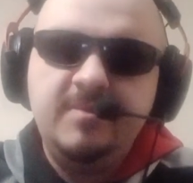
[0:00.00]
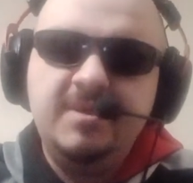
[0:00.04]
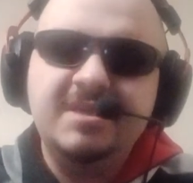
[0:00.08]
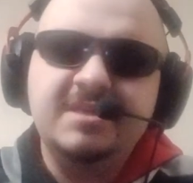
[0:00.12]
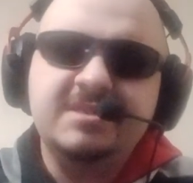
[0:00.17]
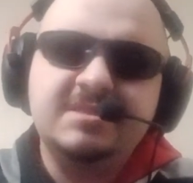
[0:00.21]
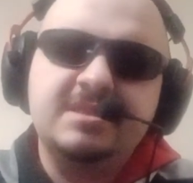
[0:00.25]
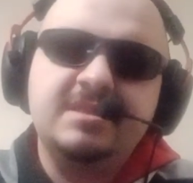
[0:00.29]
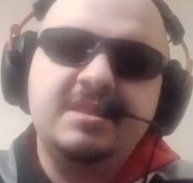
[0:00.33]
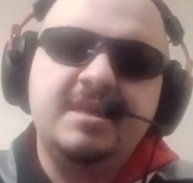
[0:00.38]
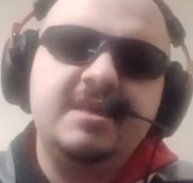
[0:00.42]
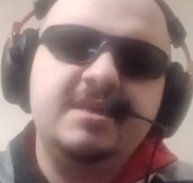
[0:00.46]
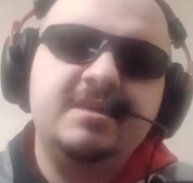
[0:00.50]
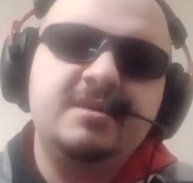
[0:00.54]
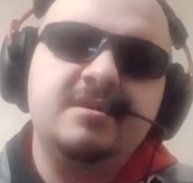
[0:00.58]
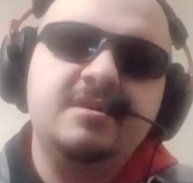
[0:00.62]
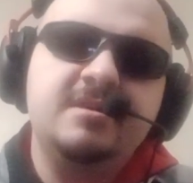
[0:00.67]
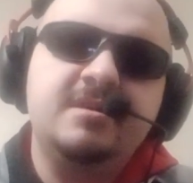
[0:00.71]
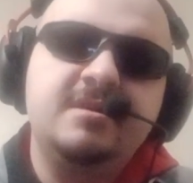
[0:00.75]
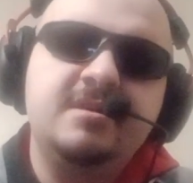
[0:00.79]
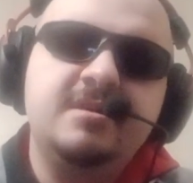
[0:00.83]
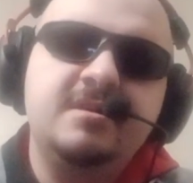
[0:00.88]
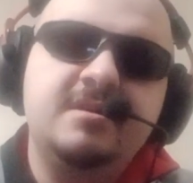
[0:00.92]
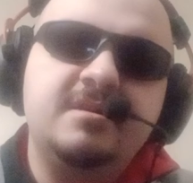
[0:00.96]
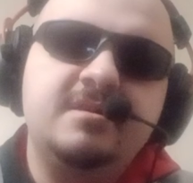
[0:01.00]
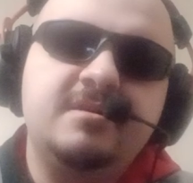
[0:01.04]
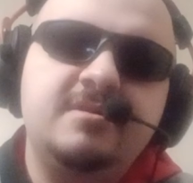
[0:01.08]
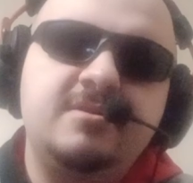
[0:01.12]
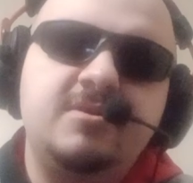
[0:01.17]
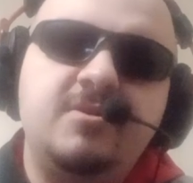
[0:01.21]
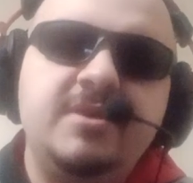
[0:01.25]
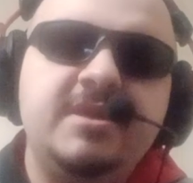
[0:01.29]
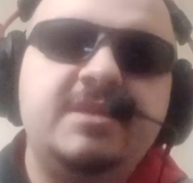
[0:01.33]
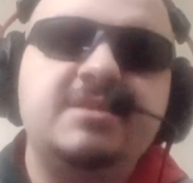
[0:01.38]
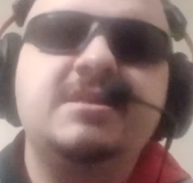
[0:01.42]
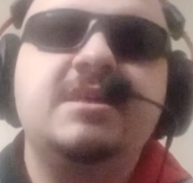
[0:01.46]
He doesn't like, uh,
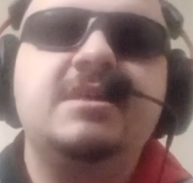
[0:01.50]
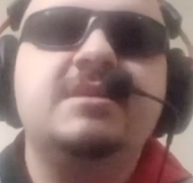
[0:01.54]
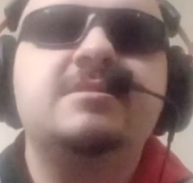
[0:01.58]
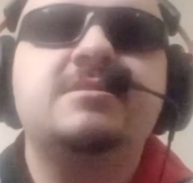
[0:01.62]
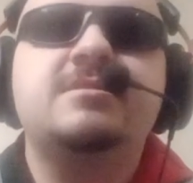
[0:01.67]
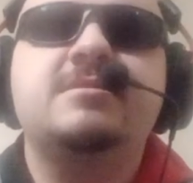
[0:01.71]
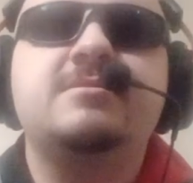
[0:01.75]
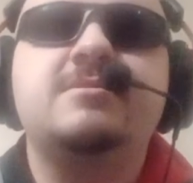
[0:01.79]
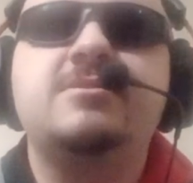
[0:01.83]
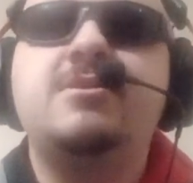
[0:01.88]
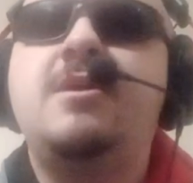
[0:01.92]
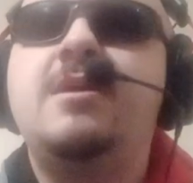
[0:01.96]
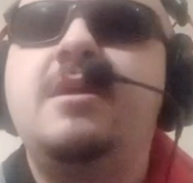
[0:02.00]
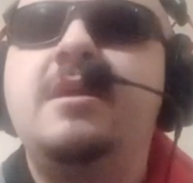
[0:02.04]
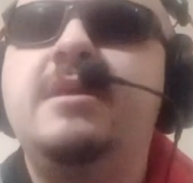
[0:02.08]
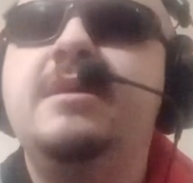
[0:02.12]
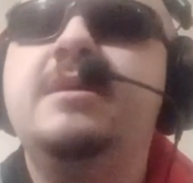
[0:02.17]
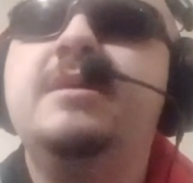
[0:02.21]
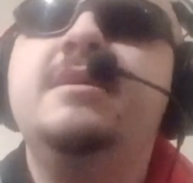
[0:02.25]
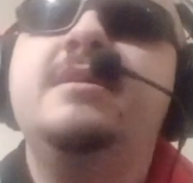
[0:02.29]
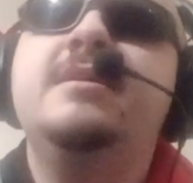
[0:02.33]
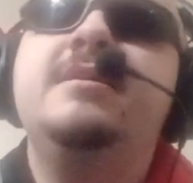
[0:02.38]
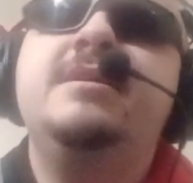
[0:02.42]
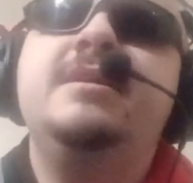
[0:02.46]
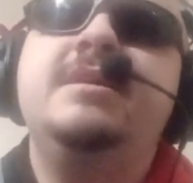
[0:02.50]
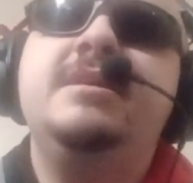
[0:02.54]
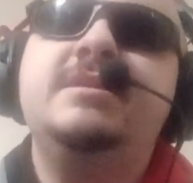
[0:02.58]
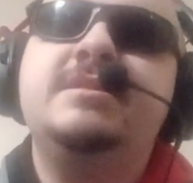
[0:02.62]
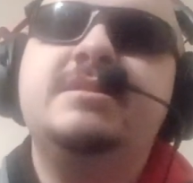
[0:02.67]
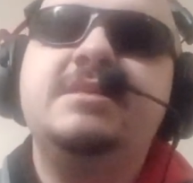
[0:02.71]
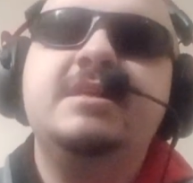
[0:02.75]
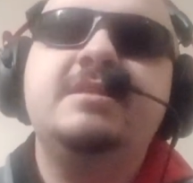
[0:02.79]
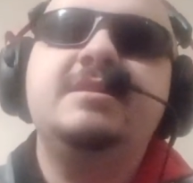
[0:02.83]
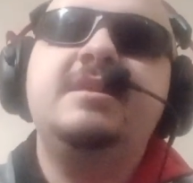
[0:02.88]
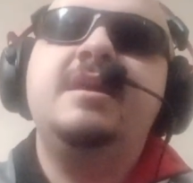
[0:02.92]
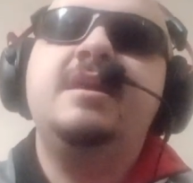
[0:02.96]
no, he says, sorry, he
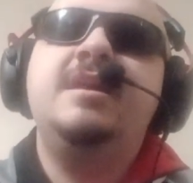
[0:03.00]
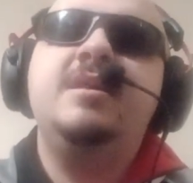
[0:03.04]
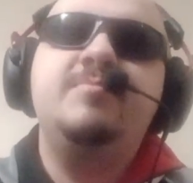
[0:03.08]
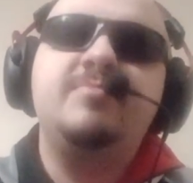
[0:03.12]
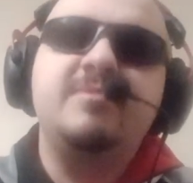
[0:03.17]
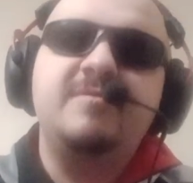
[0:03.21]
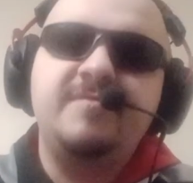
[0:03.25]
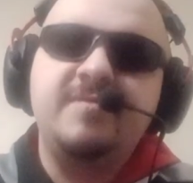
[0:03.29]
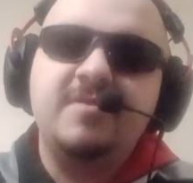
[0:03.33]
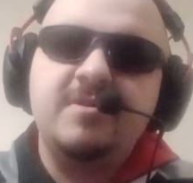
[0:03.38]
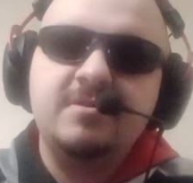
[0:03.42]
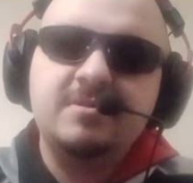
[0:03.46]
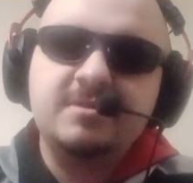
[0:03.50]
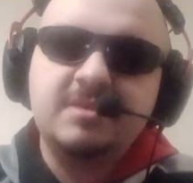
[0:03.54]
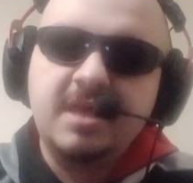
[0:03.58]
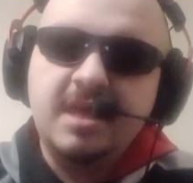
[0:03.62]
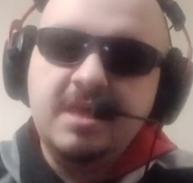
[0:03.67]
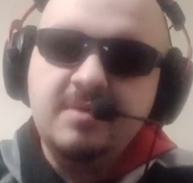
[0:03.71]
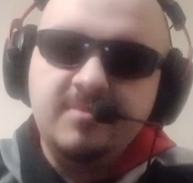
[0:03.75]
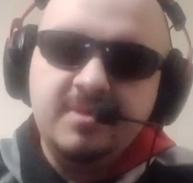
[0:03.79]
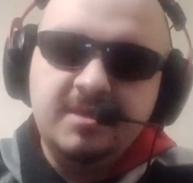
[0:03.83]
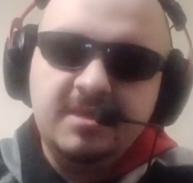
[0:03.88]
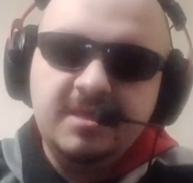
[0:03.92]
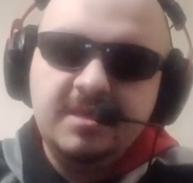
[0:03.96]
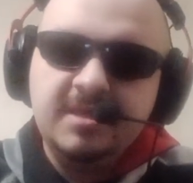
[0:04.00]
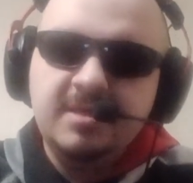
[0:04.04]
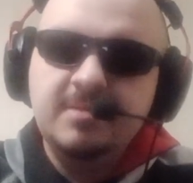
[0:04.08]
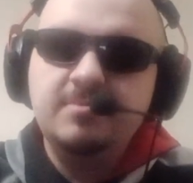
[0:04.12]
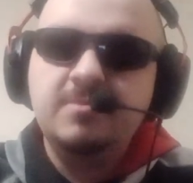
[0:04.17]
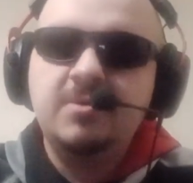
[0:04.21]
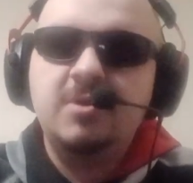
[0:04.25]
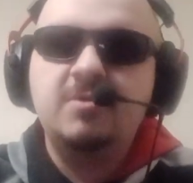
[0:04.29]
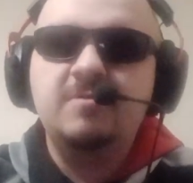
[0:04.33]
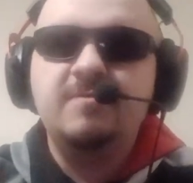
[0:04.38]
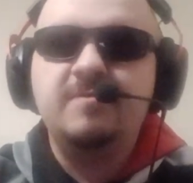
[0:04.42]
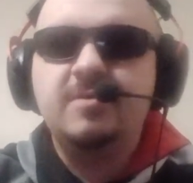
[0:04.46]
said that he prefers
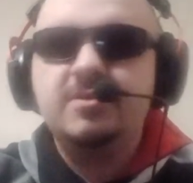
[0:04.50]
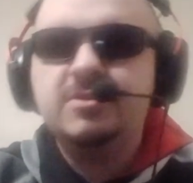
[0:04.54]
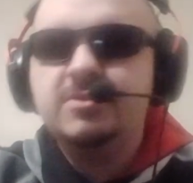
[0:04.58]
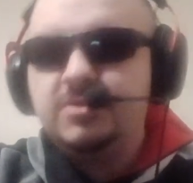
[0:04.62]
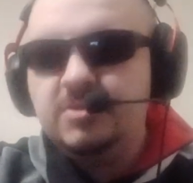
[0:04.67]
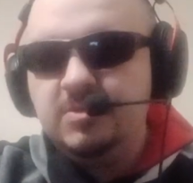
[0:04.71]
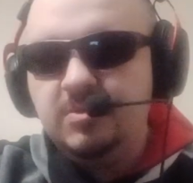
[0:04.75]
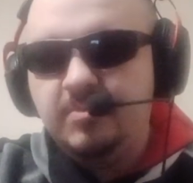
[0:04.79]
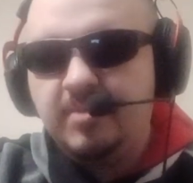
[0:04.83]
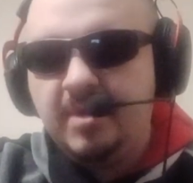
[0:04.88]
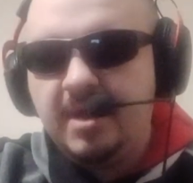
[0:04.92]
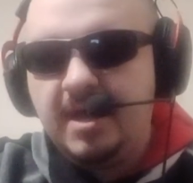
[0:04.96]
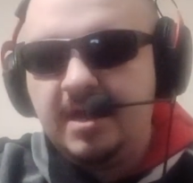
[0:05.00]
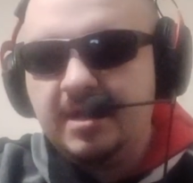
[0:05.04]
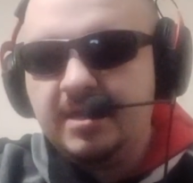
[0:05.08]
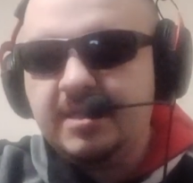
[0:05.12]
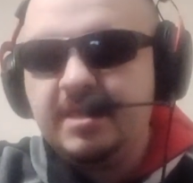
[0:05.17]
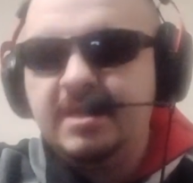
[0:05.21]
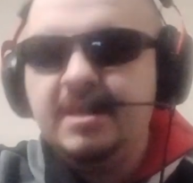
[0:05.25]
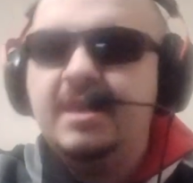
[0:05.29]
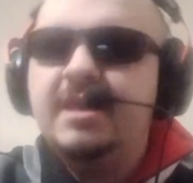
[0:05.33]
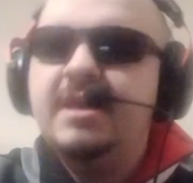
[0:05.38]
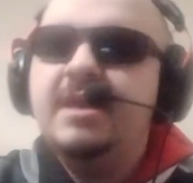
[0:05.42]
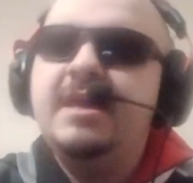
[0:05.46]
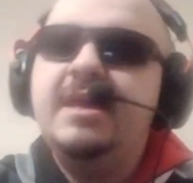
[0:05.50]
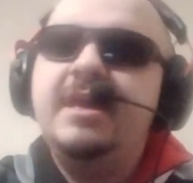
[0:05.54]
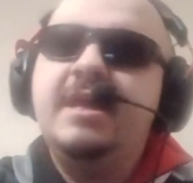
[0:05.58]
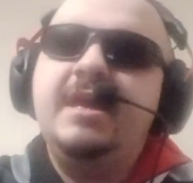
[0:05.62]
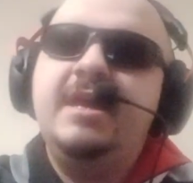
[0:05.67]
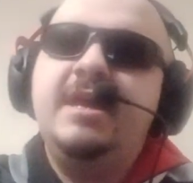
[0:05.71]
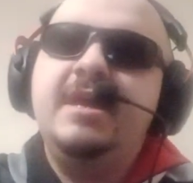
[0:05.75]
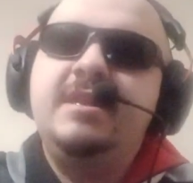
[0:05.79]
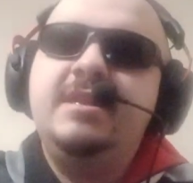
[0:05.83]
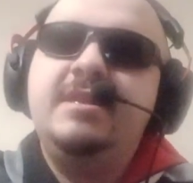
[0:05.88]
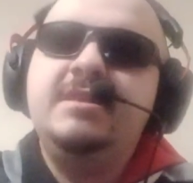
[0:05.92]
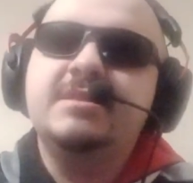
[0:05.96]
Eminem over Tupac
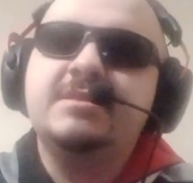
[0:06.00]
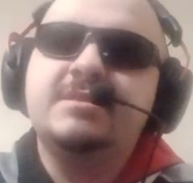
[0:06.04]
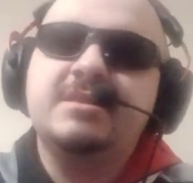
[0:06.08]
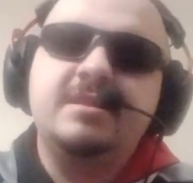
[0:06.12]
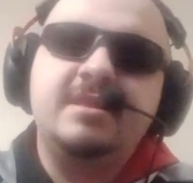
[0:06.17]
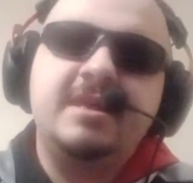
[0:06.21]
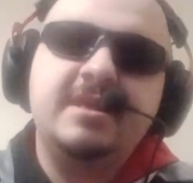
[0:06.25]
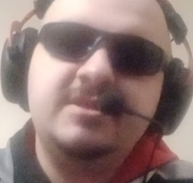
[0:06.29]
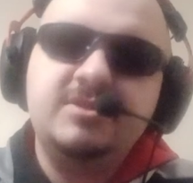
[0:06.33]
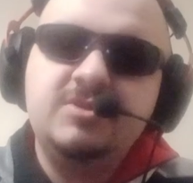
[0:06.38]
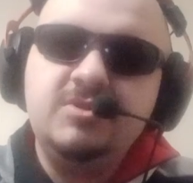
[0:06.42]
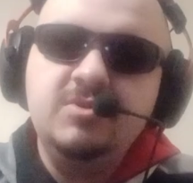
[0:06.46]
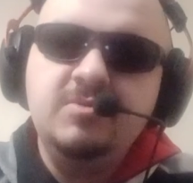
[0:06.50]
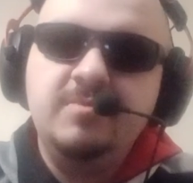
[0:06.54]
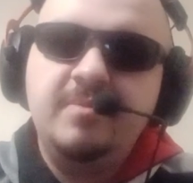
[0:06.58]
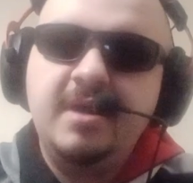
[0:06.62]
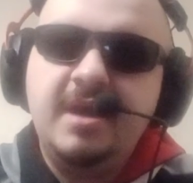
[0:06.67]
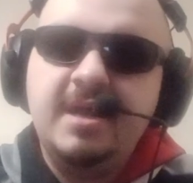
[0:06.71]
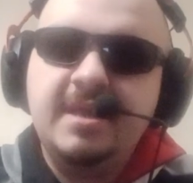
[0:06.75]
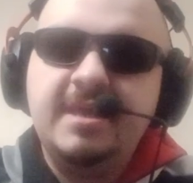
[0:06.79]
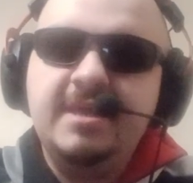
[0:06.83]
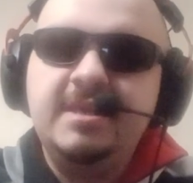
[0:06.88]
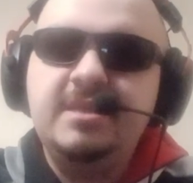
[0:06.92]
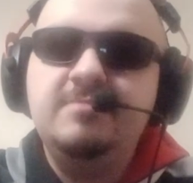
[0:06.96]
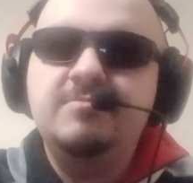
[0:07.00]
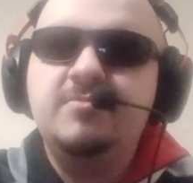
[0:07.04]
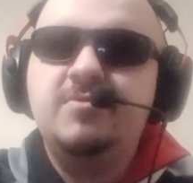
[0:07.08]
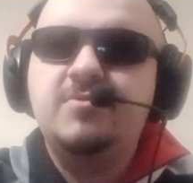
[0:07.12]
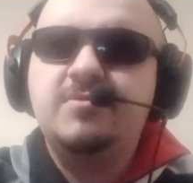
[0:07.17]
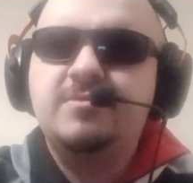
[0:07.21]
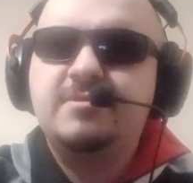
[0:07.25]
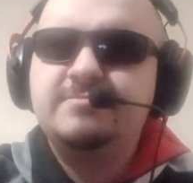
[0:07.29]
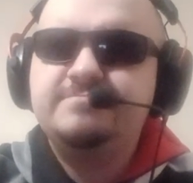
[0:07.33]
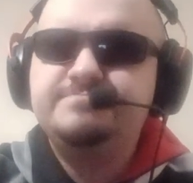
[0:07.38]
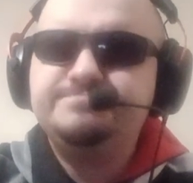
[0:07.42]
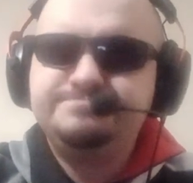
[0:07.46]
and he doesn't like Tupac
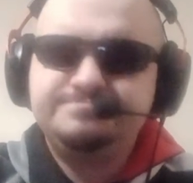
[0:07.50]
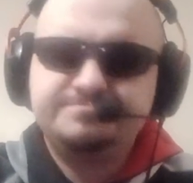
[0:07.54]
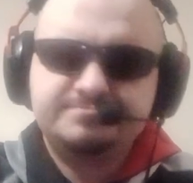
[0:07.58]
anymore